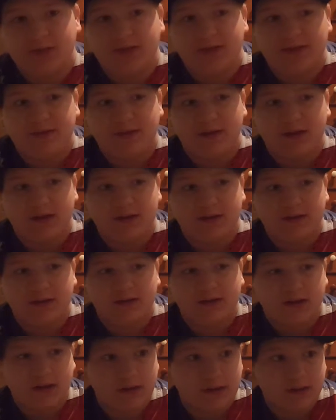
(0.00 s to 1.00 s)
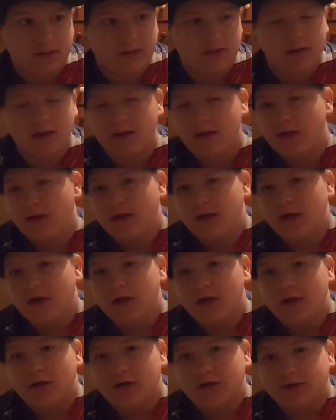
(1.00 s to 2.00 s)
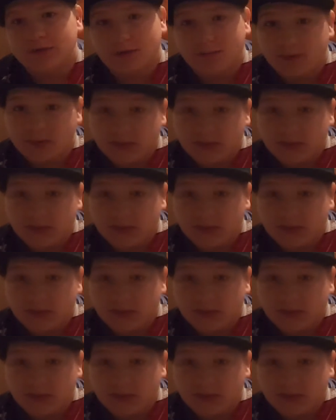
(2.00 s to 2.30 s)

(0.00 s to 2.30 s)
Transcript: my teeth like again. So